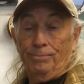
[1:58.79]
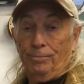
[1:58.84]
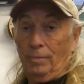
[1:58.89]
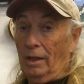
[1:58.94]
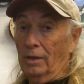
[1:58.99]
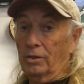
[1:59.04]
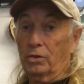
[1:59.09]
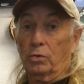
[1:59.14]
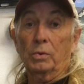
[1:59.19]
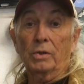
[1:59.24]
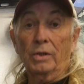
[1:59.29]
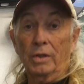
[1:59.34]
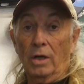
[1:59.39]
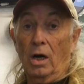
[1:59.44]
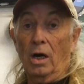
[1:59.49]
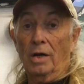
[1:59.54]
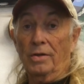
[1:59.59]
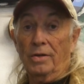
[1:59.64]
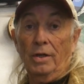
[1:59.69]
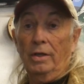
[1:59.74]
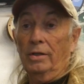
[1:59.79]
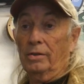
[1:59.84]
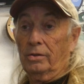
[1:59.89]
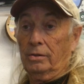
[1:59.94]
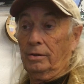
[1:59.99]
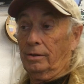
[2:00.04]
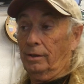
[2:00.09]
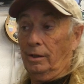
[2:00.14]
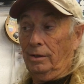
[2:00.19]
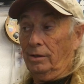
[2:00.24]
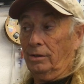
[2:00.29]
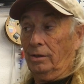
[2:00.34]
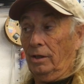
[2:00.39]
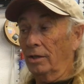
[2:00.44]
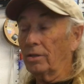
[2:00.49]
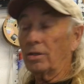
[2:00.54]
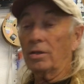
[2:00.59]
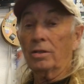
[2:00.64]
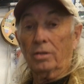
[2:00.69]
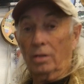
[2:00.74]
it's really hard. It's it's
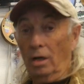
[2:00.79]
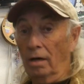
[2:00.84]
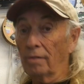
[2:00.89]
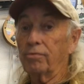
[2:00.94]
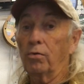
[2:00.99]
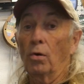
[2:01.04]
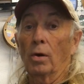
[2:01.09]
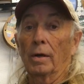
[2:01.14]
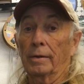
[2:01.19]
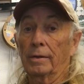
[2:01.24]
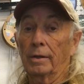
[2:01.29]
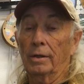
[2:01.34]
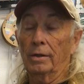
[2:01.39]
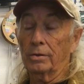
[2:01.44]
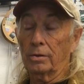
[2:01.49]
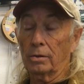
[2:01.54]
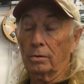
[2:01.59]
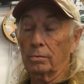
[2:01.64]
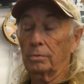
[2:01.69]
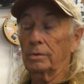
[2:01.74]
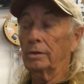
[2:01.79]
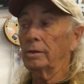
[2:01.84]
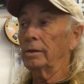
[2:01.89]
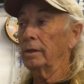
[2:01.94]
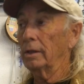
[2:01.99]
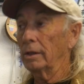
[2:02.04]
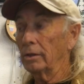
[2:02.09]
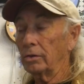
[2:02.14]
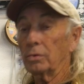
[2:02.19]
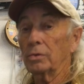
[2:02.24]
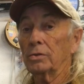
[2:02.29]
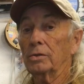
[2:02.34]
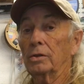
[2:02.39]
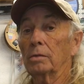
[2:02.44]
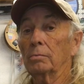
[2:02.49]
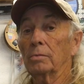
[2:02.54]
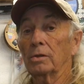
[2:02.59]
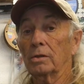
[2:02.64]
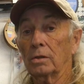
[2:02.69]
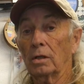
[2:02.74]
it's a tough one. It's a really
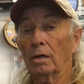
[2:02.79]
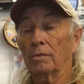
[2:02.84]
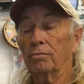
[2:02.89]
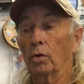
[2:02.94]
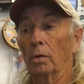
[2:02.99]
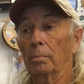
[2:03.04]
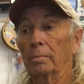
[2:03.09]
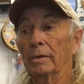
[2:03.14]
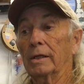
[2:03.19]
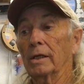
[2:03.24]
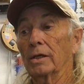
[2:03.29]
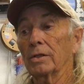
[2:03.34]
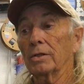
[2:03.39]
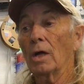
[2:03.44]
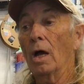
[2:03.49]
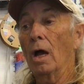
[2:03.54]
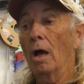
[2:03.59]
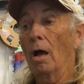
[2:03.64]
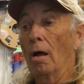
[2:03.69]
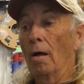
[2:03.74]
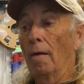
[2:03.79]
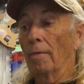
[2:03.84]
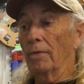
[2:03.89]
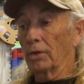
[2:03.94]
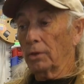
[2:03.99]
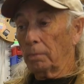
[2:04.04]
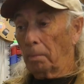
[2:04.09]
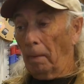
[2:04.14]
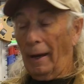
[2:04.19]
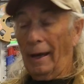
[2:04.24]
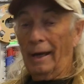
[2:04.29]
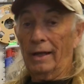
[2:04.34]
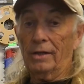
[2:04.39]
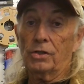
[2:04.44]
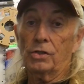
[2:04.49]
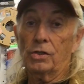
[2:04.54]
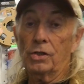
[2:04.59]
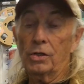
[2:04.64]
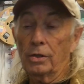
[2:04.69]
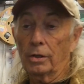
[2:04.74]
interesting but tough one because this
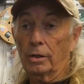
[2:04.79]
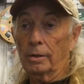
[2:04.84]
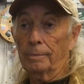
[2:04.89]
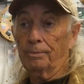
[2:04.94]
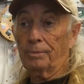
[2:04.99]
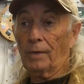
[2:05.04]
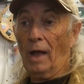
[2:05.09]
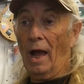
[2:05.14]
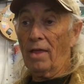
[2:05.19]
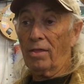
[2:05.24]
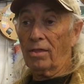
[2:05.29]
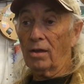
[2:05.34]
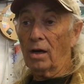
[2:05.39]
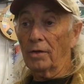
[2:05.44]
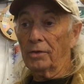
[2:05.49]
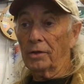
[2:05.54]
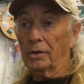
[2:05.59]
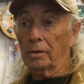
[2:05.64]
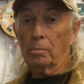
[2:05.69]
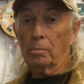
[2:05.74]
past year I thought that the